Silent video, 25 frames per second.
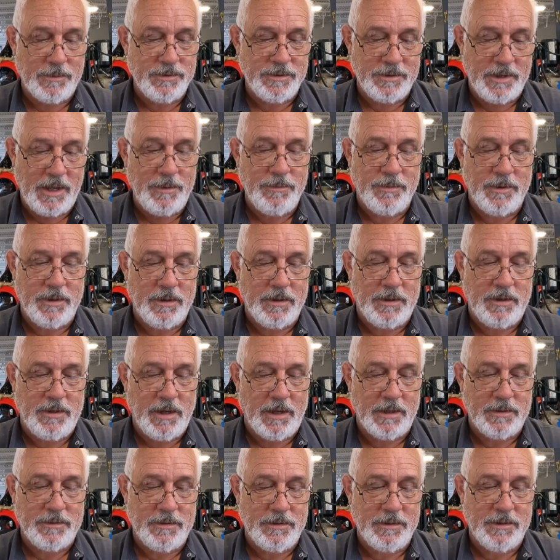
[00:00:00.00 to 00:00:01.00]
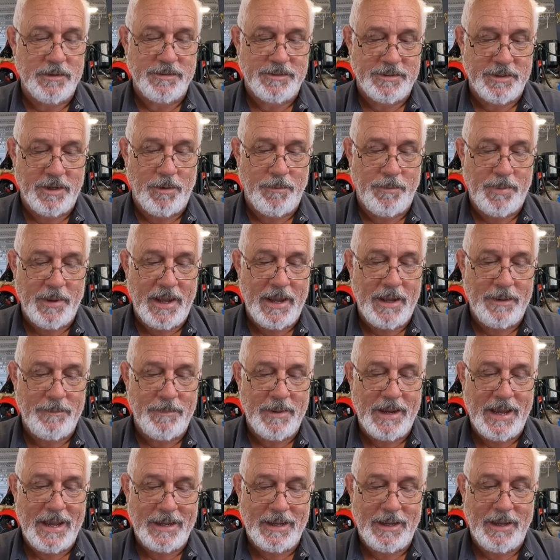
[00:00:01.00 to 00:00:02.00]
I was able to tuck the nacelle
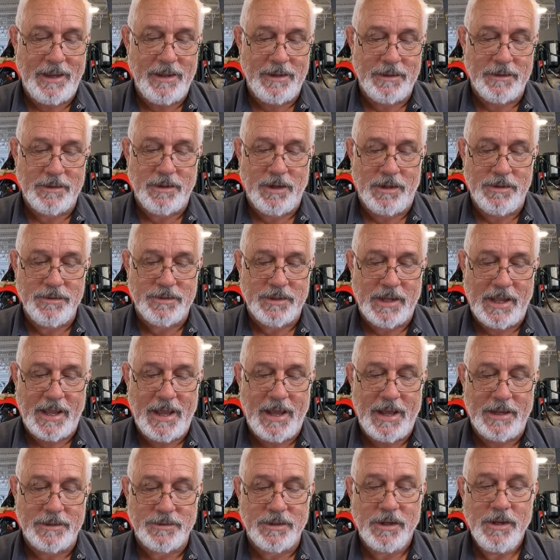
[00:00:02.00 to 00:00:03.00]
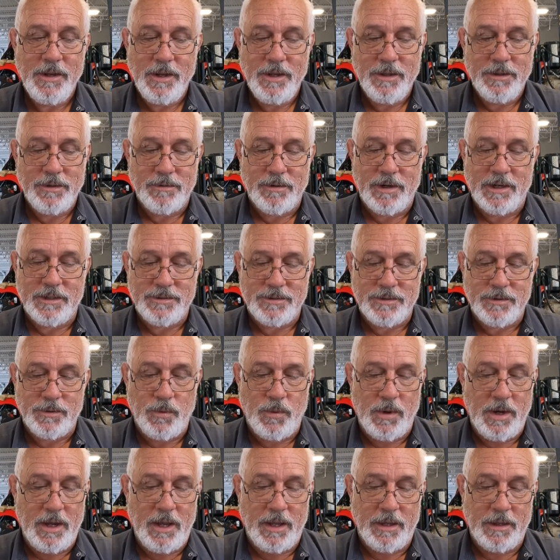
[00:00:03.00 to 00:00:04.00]
pad back in and close the hatch the rest of
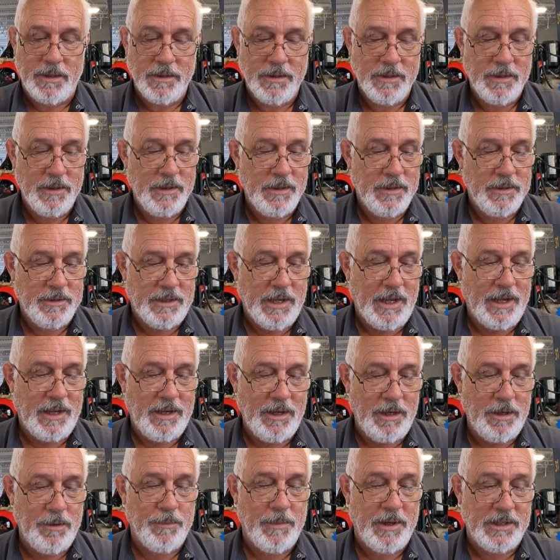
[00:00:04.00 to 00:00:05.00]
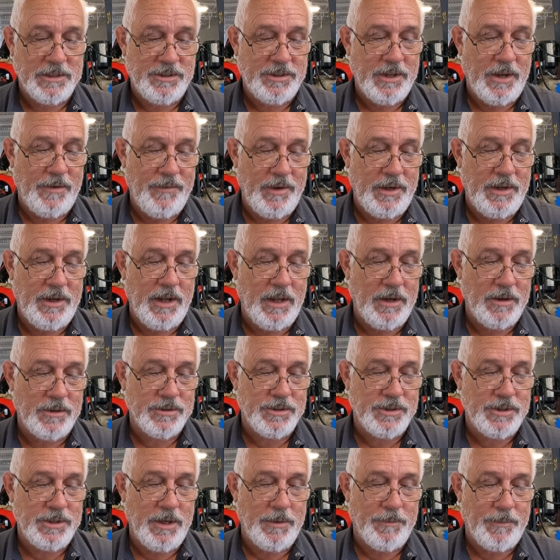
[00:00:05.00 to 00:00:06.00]
the way. Taking to my Chevy
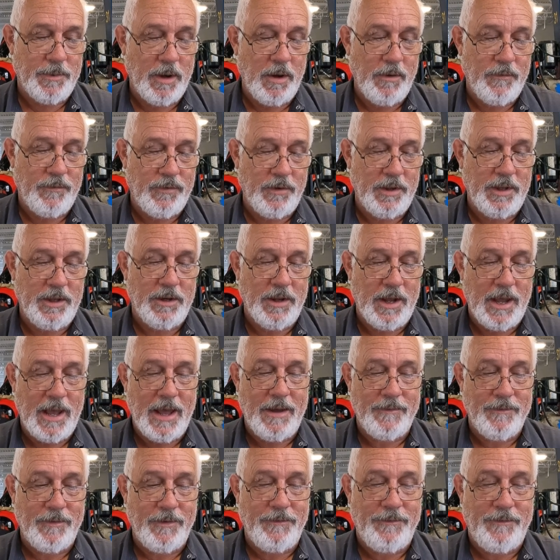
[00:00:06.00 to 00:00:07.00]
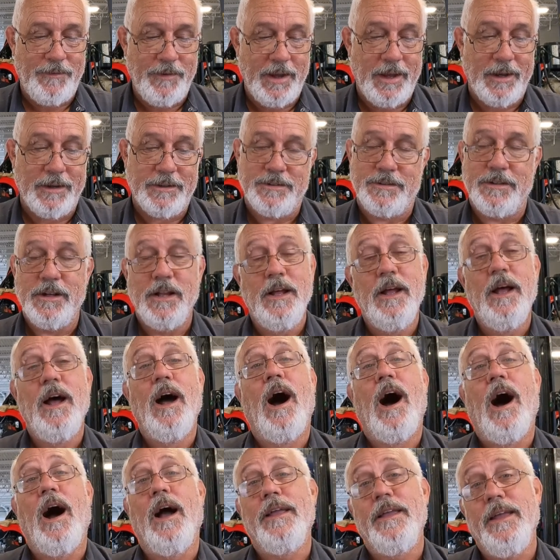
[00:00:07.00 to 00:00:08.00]
dealership, hopefully to have it fixed.
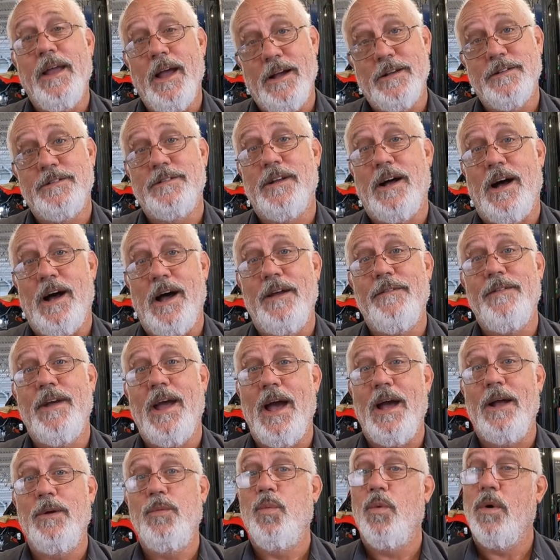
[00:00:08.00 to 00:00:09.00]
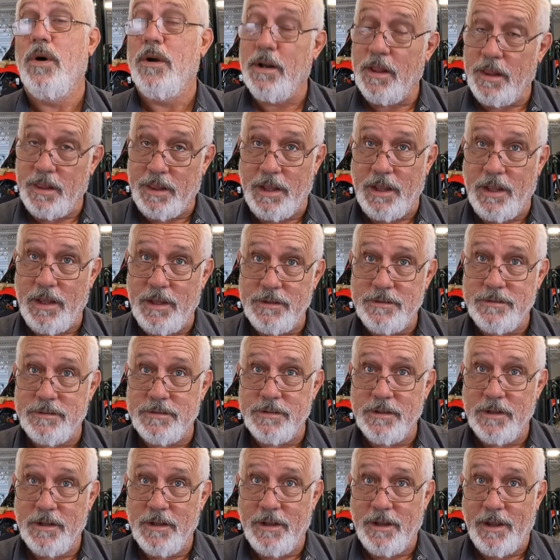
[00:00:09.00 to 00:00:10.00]
Yes, I've had one of these,
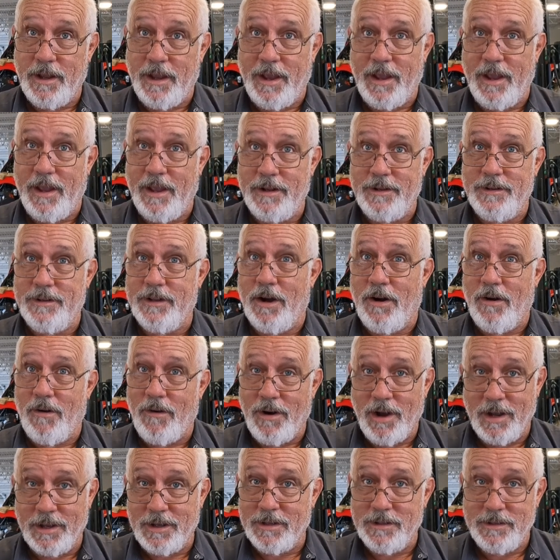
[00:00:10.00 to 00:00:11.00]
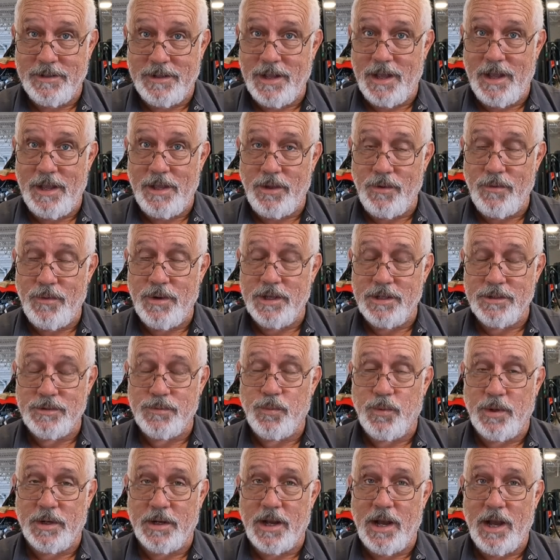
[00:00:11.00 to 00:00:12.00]
and all I can tell you is
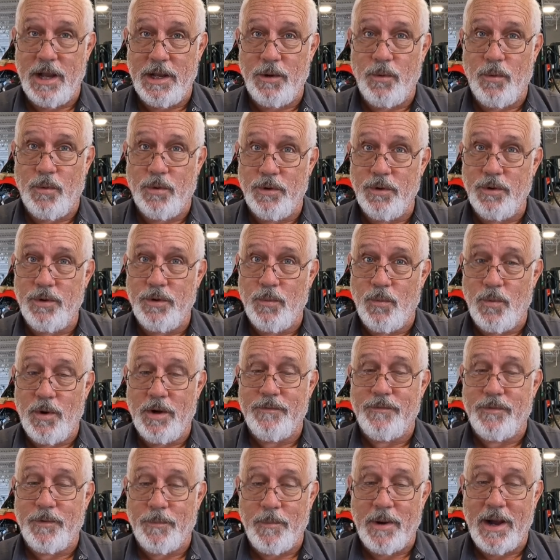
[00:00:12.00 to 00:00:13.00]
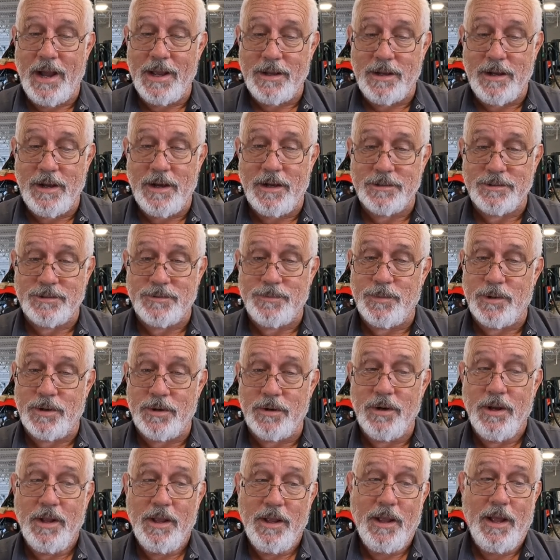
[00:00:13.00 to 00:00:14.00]
when I ordered the one for my
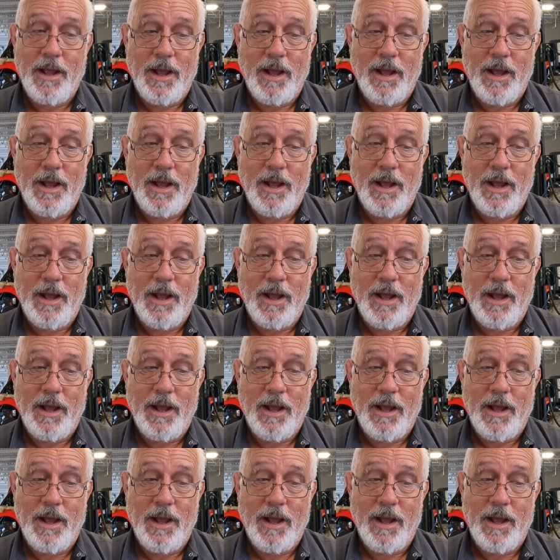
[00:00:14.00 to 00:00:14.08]
customer,